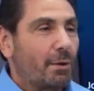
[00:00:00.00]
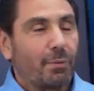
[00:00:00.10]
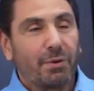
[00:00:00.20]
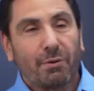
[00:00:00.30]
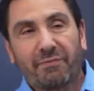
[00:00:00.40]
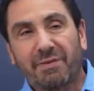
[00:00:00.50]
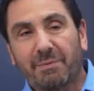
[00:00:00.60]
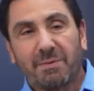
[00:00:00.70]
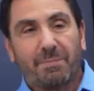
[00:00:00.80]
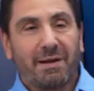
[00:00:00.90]
We offer
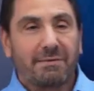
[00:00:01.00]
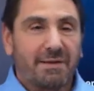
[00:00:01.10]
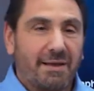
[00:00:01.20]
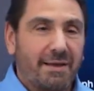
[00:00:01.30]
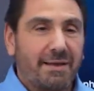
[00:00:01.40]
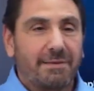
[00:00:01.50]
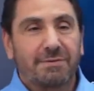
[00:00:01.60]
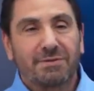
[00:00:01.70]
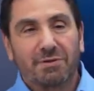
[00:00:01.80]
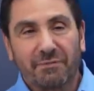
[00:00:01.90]
them in bare die,
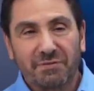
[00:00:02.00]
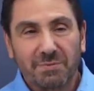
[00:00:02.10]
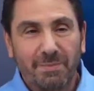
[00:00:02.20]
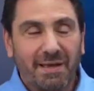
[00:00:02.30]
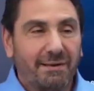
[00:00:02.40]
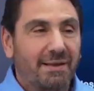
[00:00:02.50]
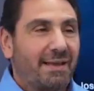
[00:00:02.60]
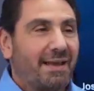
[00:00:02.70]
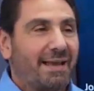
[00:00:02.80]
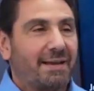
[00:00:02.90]
surface mount,
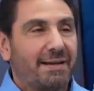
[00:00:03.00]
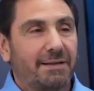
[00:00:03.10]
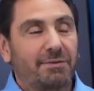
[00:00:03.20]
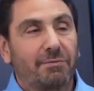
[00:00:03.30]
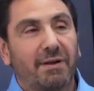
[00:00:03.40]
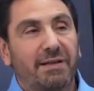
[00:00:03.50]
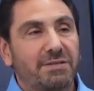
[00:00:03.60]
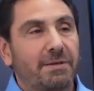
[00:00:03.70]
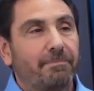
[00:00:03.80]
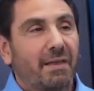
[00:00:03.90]
and
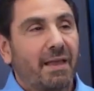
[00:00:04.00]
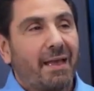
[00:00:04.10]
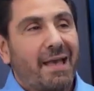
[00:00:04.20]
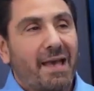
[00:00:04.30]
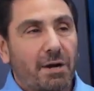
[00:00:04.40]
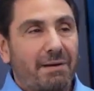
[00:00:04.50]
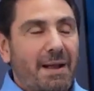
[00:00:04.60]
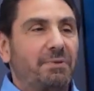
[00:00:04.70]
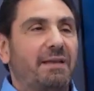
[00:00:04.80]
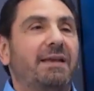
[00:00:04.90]
connectorized. And our
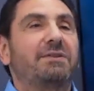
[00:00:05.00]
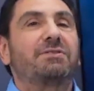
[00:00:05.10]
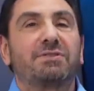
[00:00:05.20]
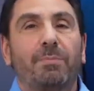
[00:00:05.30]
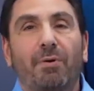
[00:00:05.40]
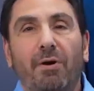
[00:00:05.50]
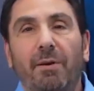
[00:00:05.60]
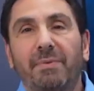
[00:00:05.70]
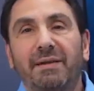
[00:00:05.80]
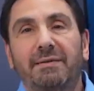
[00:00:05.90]
applications
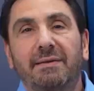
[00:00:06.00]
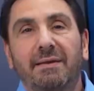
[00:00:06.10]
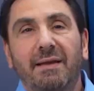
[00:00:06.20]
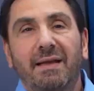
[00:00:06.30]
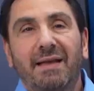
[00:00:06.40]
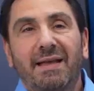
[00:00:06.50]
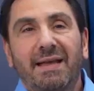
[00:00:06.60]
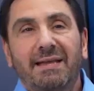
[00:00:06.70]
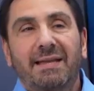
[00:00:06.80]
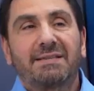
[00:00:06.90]
department
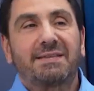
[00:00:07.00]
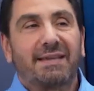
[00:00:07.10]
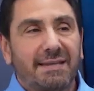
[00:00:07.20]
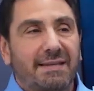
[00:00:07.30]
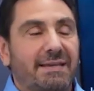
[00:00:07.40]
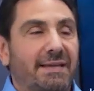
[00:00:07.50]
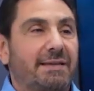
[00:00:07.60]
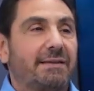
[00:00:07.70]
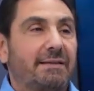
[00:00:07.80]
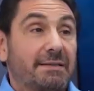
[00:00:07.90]
gets
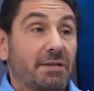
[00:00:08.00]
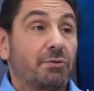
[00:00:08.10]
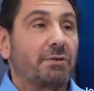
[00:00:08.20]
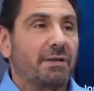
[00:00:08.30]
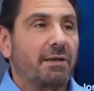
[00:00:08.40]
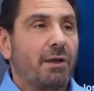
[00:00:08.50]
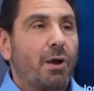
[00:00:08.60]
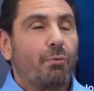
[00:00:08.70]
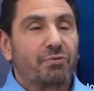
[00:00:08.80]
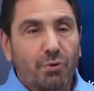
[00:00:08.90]
inundated literally
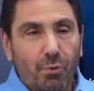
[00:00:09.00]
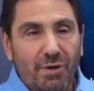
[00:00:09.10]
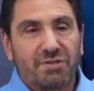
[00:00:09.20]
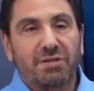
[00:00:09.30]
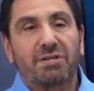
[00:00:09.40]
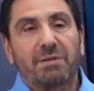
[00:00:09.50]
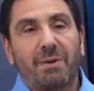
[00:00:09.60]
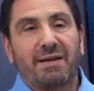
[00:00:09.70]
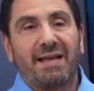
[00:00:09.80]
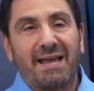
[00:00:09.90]
with questions
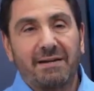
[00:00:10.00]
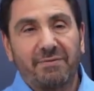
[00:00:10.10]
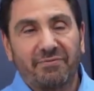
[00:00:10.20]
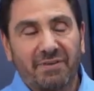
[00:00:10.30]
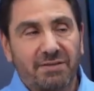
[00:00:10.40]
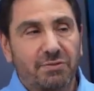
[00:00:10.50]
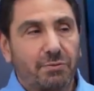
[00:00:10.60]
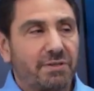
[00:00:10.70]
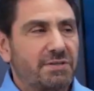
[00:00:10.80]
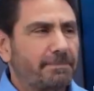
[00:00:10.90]
about additive phase
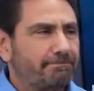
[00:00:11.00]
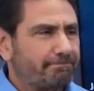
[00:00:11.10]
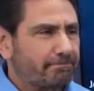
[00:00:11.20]
noise.